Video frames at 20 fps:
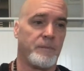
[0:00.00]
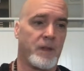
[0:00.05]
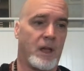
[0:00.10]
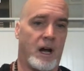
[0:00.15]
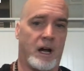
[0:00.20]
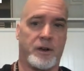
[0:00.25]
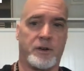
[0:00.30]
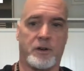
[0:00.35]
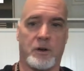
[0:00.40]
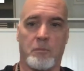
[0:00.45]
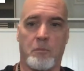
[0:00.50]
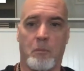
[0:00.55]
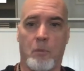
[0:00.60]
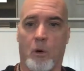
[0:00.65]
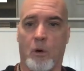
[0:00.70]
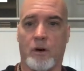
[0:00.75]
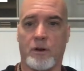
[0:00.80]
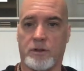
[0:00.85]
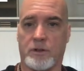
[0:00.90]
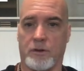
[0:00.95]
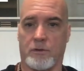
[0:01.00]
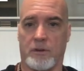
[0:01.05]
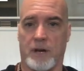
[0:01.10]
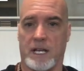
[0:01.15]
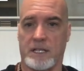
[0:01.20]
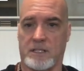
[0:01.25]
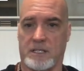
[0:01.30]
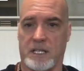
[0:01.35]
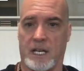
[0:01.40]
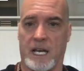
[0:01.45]
under more
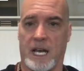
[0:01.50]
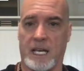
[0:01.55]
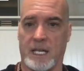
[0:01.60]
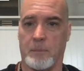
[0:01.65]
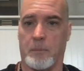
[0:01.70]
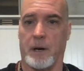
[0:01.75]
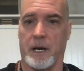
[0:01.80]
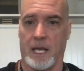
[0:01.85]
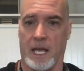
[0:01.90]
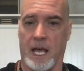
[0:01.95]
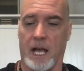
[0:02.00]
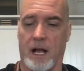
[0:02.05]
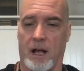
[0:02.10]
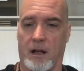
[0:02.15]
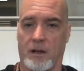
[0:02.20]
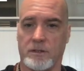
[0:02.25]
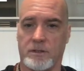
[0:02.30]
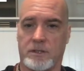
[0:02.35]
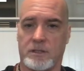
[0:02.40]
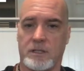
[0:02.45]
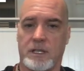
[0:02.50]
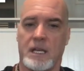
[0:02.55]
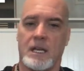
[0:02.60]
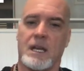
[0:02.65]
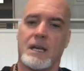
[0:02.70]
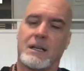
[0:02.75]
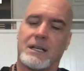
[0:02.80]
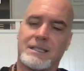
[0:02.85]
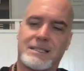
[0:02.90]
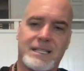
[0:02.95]
duress than anybody else,
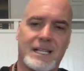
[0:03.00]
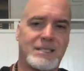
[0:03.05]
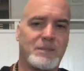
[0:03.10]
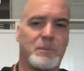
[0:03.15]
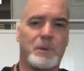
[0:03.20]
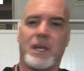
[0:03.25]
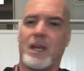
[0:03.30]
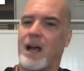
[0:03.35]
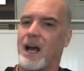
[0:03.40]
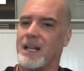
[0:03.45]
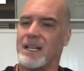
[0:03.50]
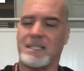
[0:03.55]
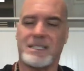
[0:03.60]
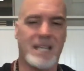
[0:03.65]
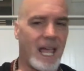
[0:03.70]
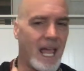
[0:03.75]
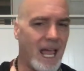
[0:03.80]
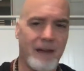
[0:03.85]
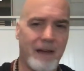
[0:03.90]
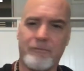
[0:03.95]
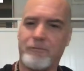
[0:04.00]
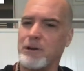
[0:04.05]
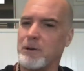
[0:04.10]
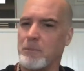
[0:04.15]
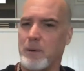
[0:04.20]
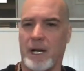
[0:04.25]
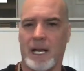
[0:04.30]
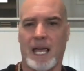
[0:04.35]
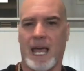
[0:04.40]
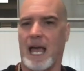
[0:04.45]
Because let's be honest,
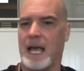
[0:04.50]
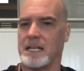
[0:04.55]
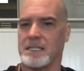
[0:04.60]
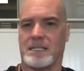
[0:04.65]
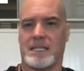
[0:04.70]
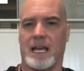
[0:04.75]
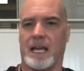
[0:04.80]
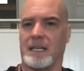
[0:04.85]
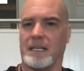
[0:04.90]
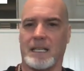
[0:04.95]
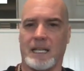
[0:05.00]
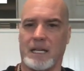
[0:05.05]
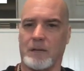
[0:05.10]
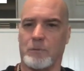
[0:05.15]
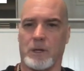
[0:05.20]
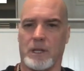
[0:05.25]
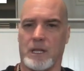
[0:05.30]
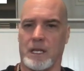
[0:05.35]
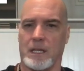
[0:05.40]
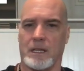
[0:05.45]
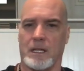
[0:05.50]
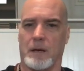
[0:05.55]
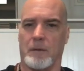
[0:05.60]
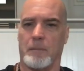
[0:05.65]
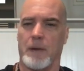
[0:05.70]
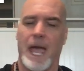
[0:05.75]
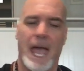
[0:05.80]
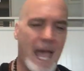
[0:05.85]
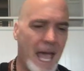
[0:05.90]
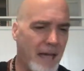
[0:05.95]
everybody has that need within them.
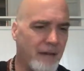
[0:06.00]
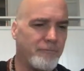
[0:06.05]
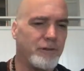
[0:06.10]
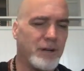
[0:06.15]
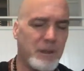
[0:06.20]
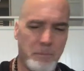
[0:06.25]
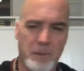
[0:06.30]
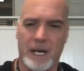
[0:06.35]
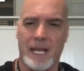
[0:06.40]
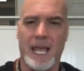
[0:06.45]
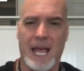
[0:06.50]
Everybody